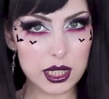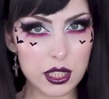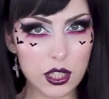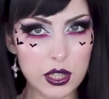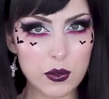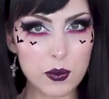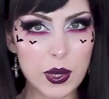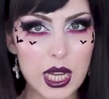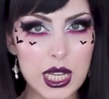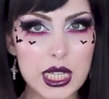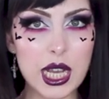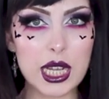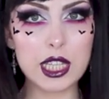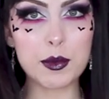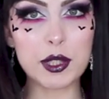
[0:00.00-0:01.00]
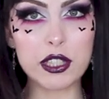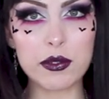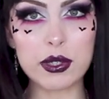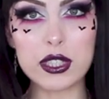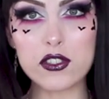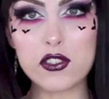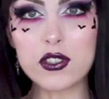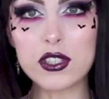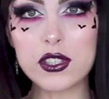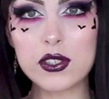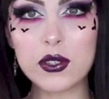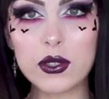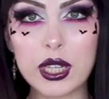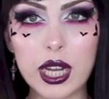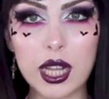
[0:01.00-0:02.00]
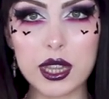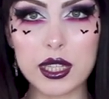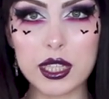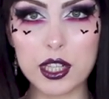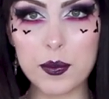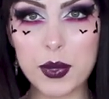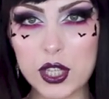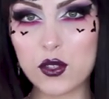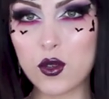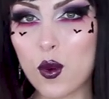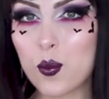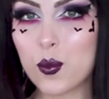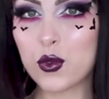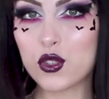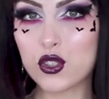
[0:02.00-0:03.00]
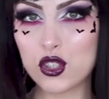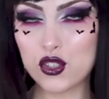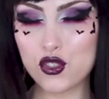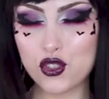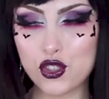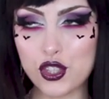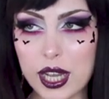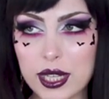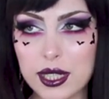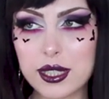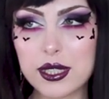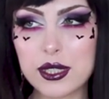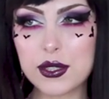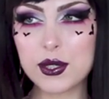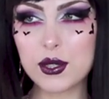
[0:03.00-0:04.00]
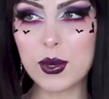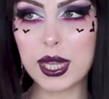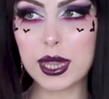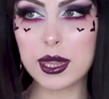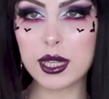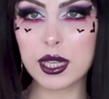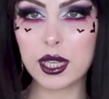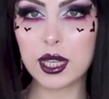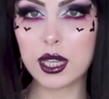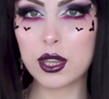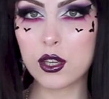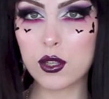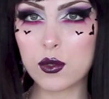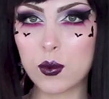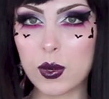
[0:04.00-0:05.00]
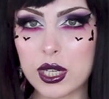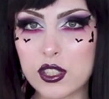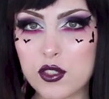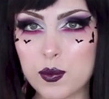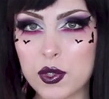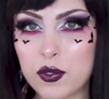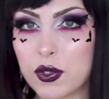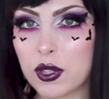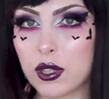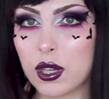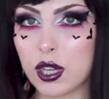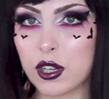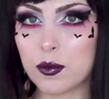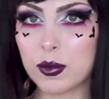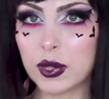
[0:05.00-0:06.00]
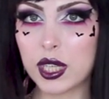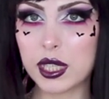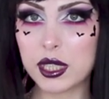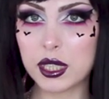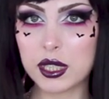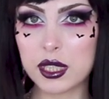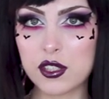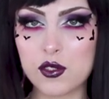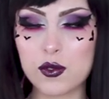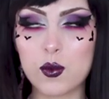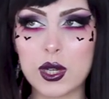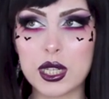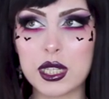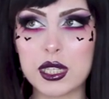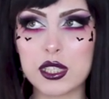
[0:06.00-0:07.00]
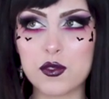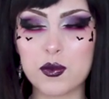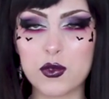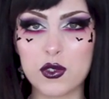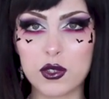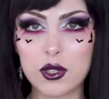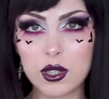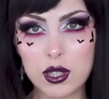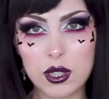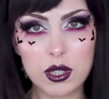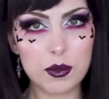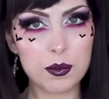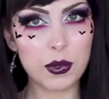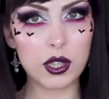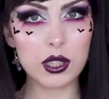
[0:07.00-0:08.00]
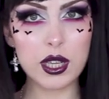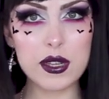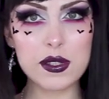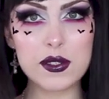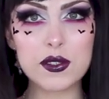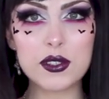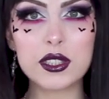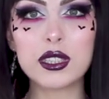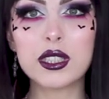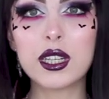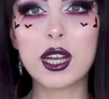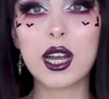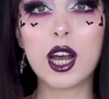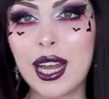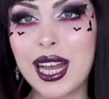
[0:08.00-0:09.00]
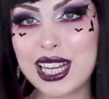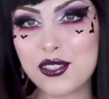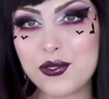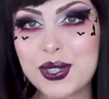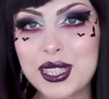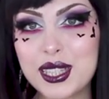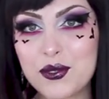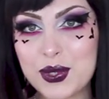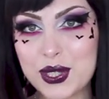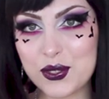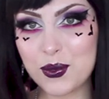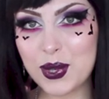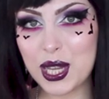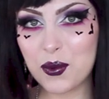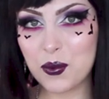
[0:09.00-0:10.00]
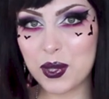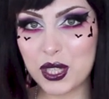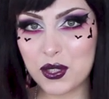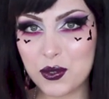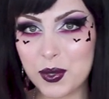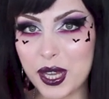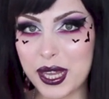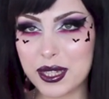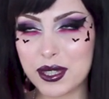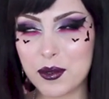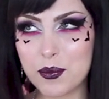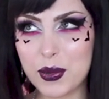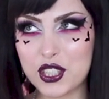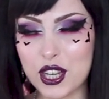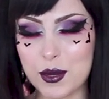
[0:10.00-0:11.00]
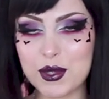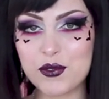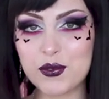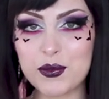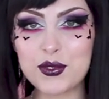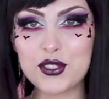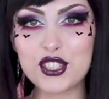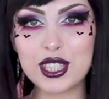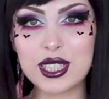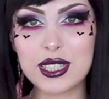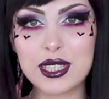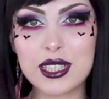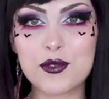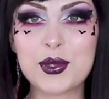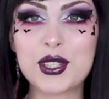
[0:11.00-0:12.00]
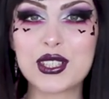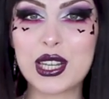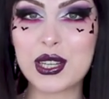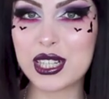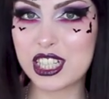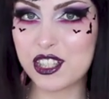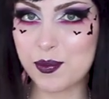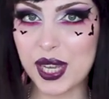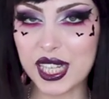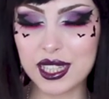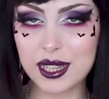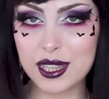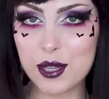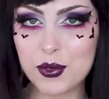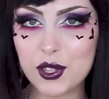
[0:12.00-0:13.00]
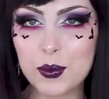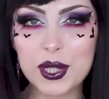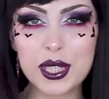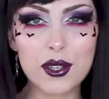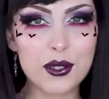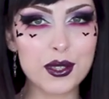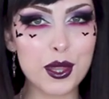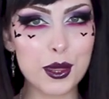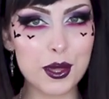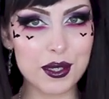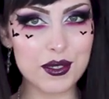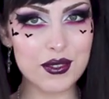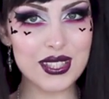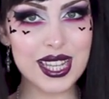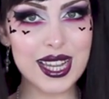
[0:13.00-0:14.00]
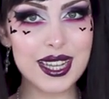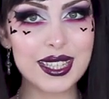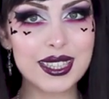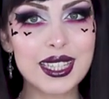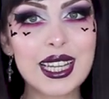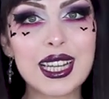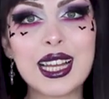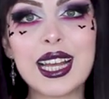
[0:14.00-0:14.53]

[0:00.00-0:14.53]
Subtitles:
than the other one. The material is also a little bit more shiny, so I think the other one is more of a cotton blend and this one is more polyester. Actually, the reason why I wanted to get pajamas from Shein is because I expected them to be on the thinner side,